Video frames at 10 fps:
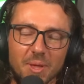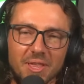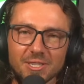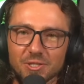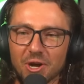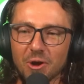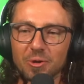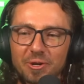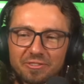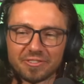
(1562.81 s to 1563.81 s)
But that was a
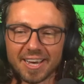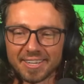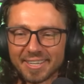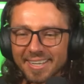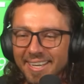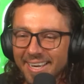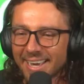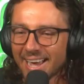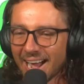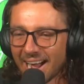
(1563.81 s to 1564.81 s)
whole lot of fun.
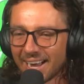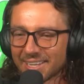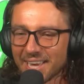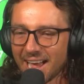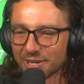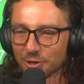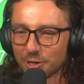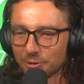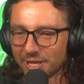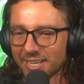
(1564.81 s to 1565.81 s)

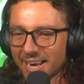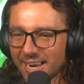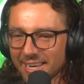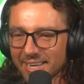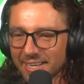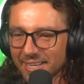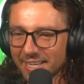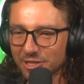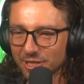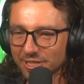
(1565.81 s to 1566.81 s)
Gargoyle, g'day, a
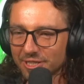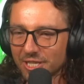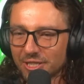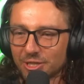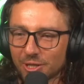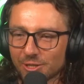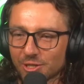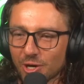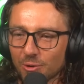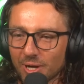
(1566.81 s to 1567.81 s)
legend. Jerry
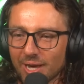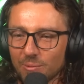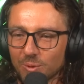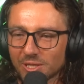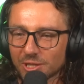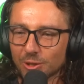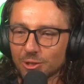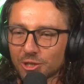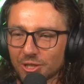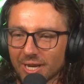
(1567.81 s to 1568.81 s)
Solar and Win
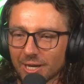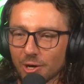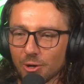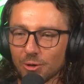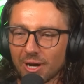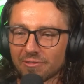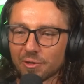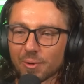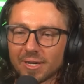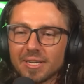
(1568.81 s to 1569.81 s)
Solution. Hello,
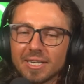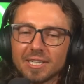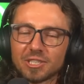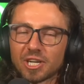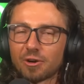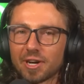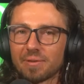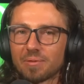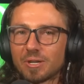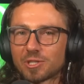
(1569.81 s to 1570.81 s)
everyone.
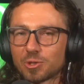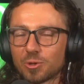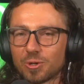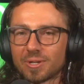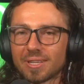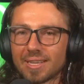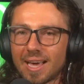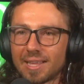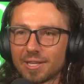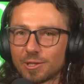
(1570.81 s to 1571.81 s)
Jerry, I saw
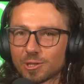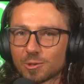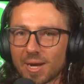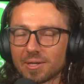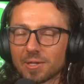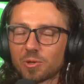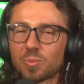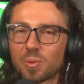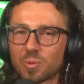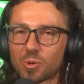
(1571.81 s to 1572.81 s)
that you explained a little
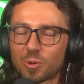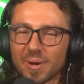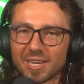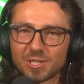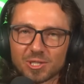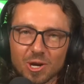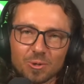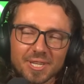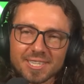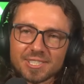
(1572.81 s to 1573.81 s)
bit more about your
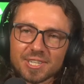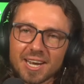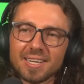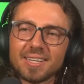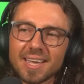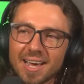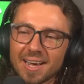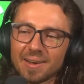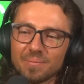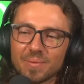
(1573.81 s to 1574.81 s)
solar yesterday
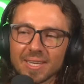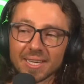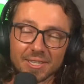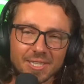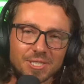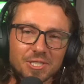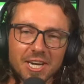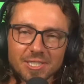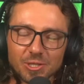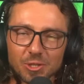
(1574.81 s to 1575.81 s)
and
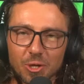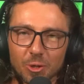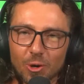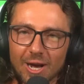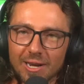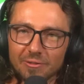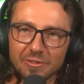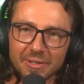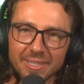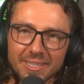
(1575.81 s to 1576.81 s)
yesterday's live.